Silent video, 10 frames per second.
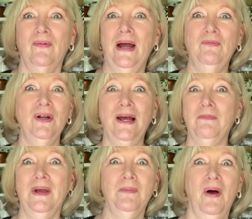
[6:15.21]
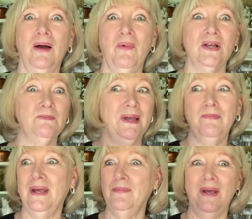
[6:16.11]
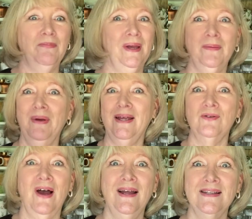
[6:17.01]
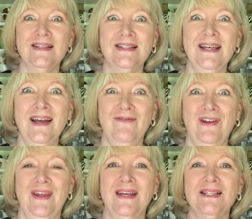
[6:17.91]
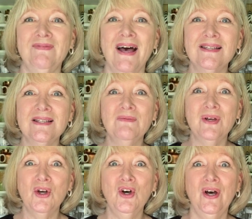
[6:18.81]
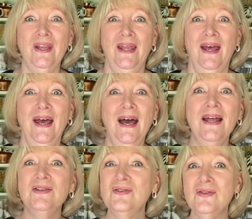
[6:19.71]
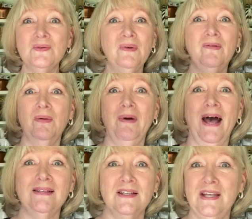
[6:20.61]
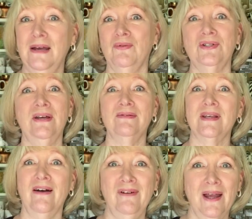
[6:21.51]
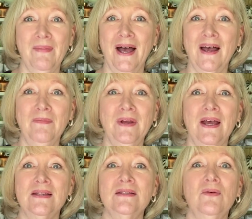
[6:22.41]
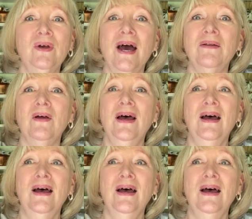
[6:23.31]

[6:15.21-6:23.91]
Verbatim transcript: And we're like ping pong balls, ping, ping, ping, ping, ping, trying to see everything as fast as we could. And as soon as we were past the table, she was covering it back up again. So we got